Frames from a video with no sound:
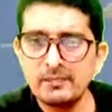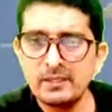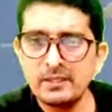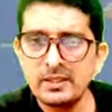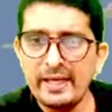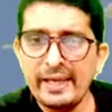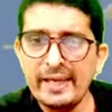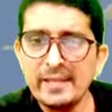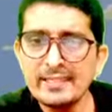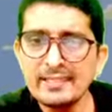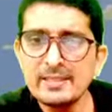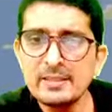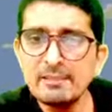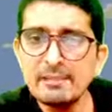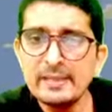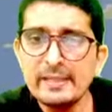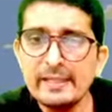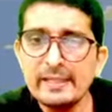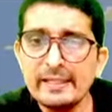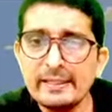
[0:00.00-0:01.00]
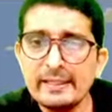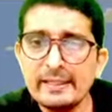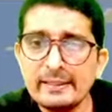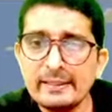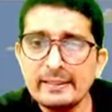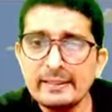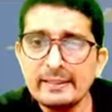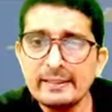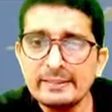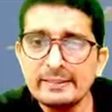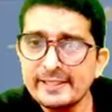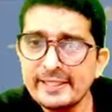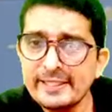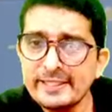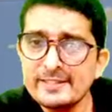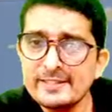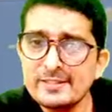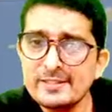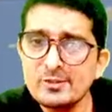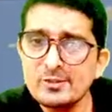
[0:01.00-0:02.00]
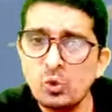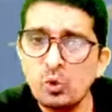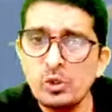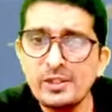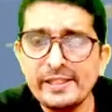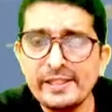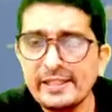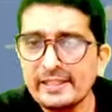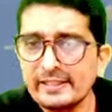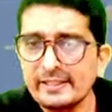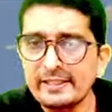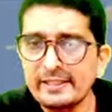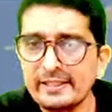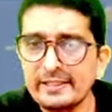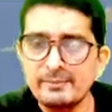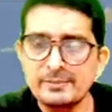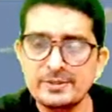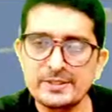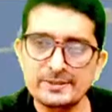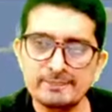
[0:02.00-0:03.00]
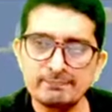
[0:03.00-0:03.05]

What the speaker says: as some traces or engraves.